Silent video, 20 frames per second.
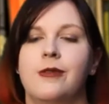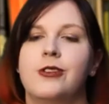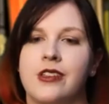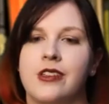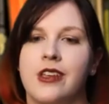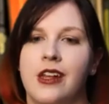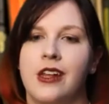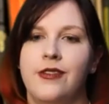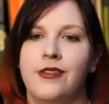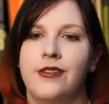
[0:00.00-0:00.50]
kind of
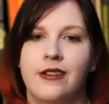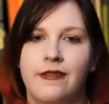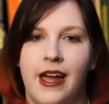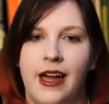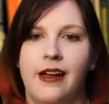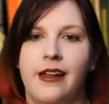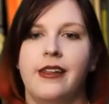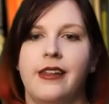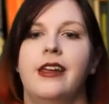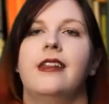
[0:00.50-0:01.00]
in a
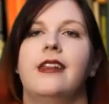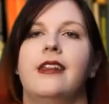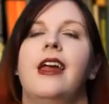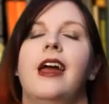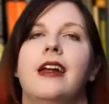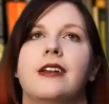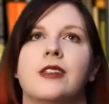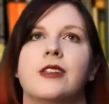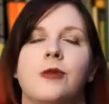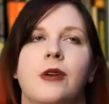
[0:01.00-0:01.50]
valley and had a
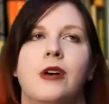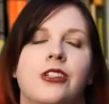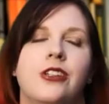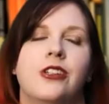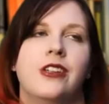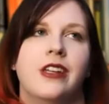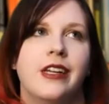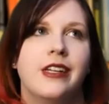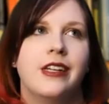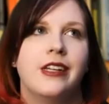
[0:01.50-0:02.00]
swatch of
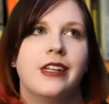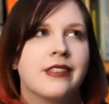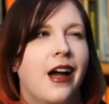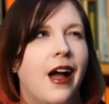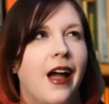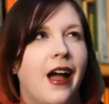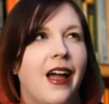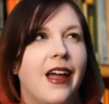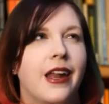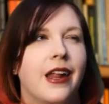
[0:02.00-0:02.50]
night sky.
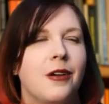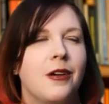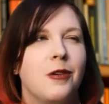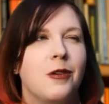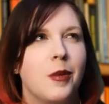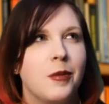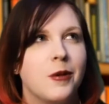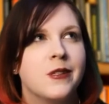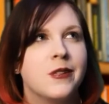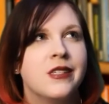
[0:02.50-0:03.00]
And I remember
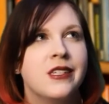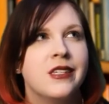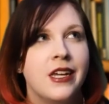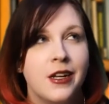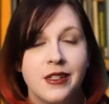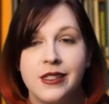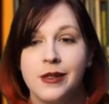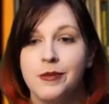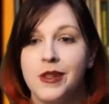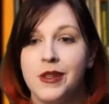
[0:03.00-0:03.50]
seeing
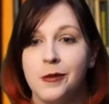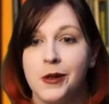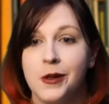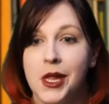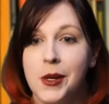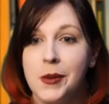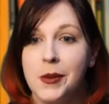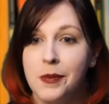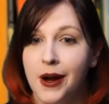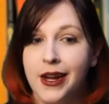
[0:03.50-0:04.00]
something really
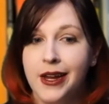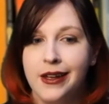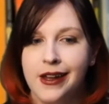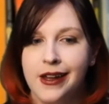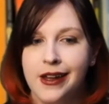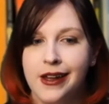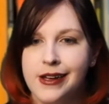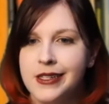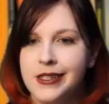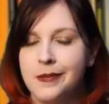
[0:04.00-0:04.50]
bright and
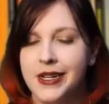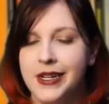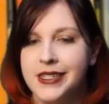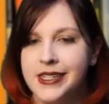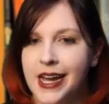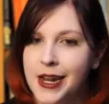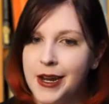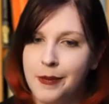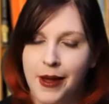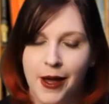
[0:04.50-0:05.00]
asking my dad
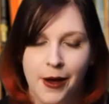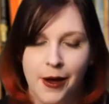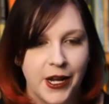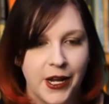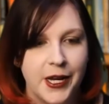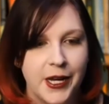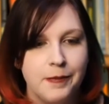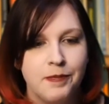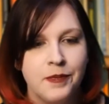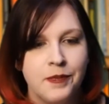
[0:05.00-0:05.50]
about it
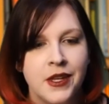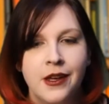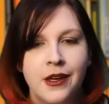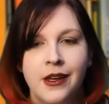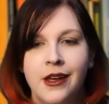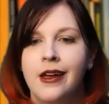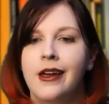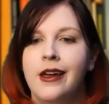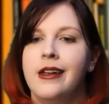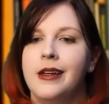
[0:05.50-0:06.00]

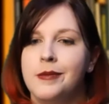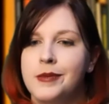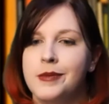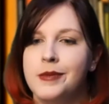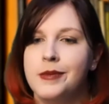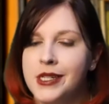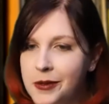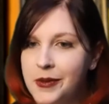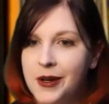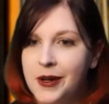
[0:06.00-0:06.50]
and him telling
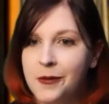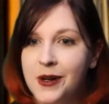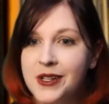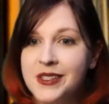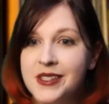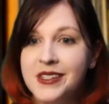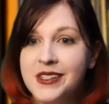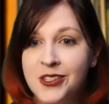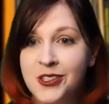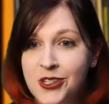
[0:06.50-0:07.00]
me it wasn't a
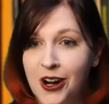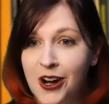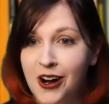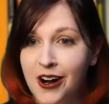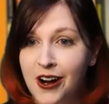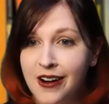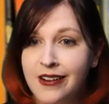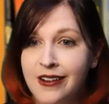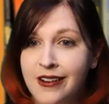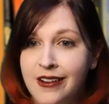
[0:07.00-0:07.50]
star,
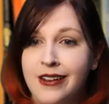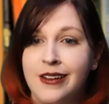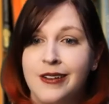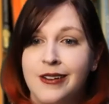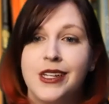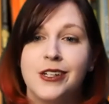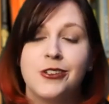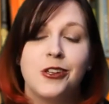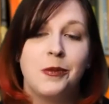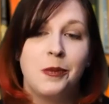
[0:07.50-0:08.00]
it's
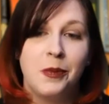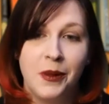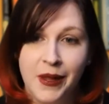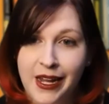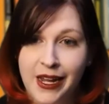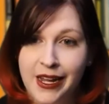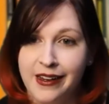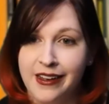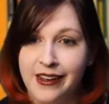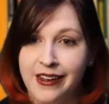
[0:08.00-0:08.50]
actually a
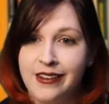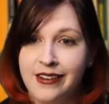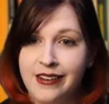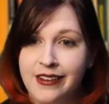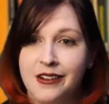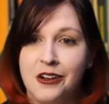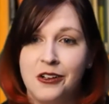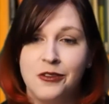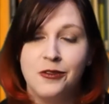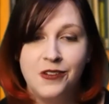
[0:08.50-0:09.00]
planet
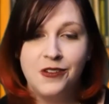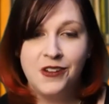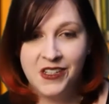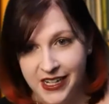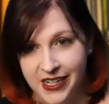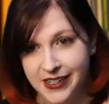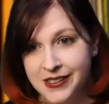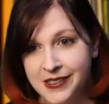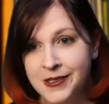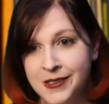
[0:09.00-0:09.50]
called
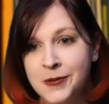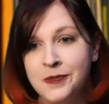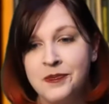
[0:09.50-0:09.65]
Venus.